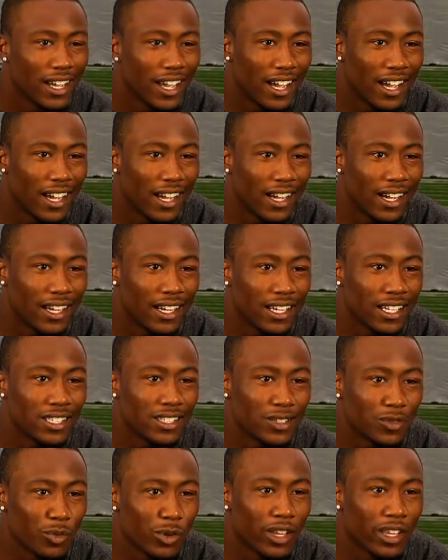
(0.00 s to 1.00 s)
uh,
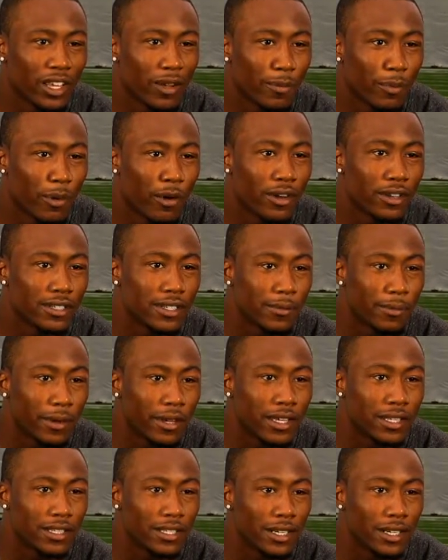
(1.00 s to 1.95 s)
it's really important to me